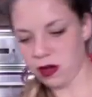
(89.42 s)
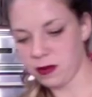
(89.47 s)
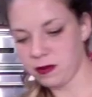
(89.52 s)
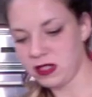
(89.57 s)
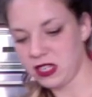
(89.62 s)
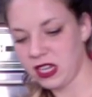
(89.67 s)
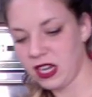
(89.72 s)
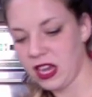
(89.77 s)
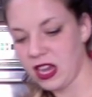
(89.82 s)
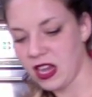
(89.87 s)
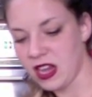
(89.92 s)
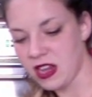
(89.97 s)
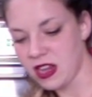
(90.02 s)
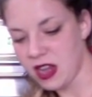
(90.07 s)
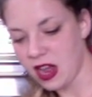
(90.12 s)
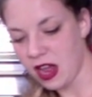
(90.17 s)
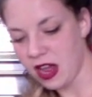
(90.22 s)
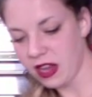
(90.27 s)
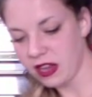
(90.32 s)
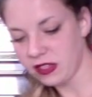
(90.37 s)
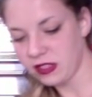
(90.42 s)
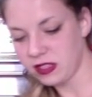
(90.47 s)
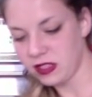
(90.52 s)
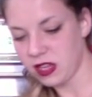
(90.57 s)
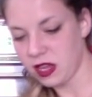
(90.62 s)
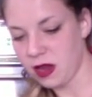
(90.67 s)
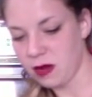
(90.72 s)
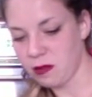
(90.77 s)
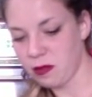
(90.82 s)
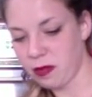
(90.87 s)
them to get nice
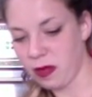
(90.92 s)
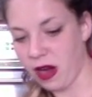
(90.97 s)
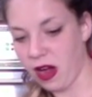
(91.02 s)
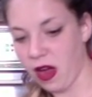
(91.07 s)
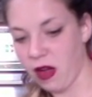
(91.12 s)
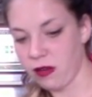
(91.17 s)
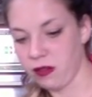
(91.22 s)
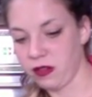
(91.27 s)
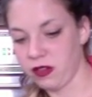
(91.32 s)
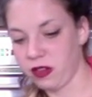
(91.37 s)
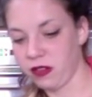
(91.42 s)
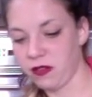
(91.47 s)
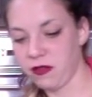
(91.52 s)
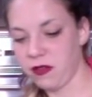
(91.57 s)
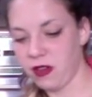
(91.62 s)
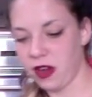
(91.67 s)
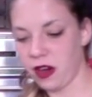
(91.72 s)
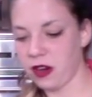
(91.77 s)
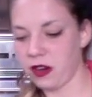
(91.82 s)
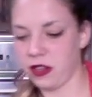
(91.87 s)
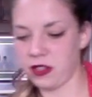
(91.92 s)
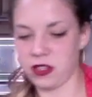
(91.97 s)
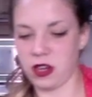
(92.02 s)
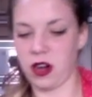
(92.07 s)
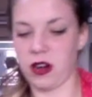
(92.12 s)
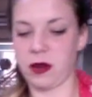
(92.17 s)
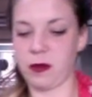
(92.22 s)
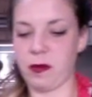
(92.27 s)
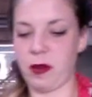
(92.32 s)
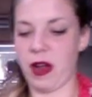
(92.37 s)
and brown, very
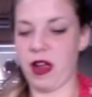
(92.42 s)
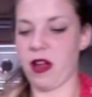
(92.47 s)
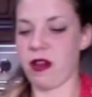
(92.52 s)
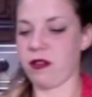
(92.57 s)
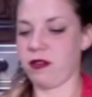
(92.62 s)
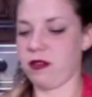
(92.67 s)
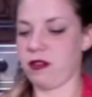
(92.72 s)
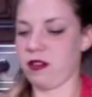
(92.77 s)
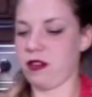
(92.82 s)
dark brown.